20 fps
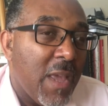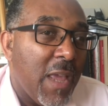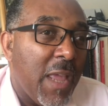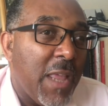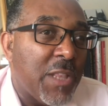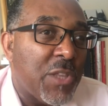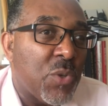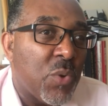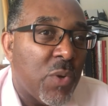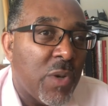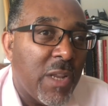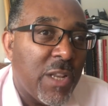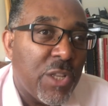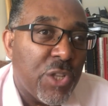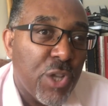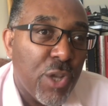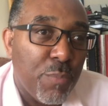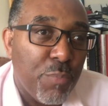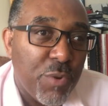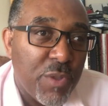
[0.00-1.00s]
into an
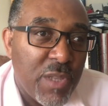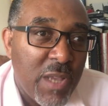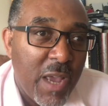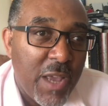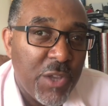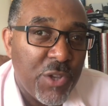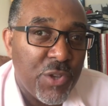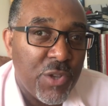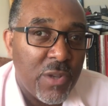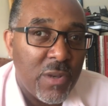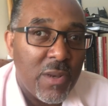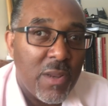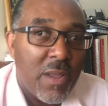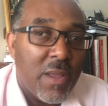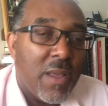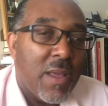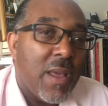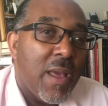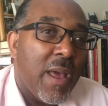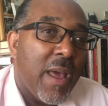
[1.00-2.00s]
interpretation
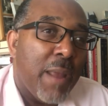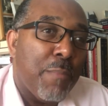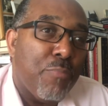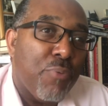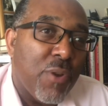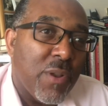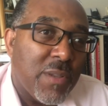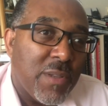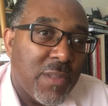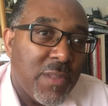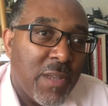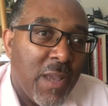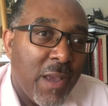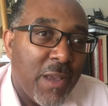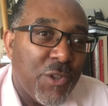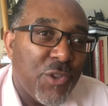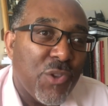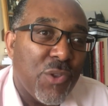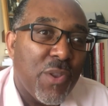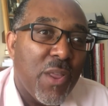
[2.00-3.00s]
and
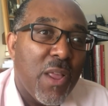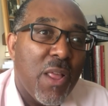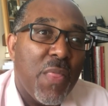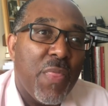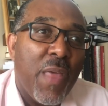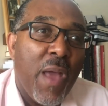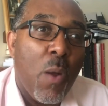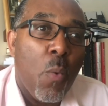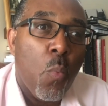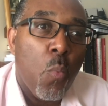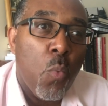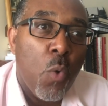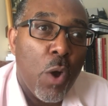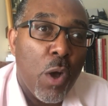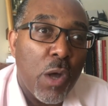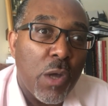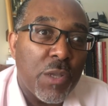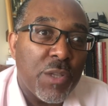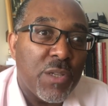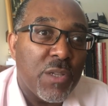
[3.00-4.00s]
presentation that
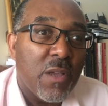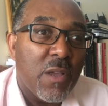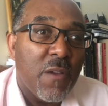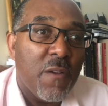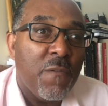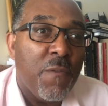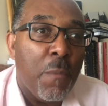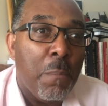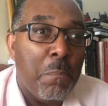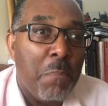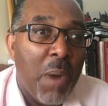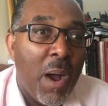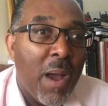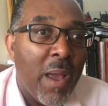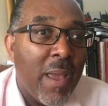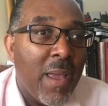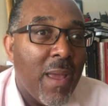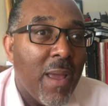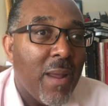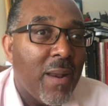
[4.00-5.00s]
works for
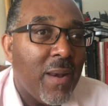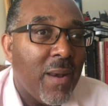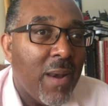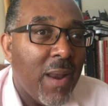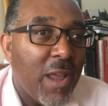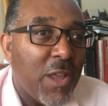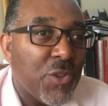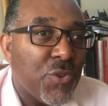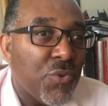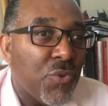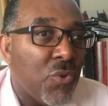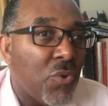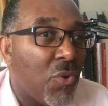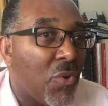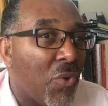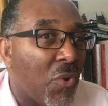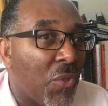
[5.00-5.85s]
my natural,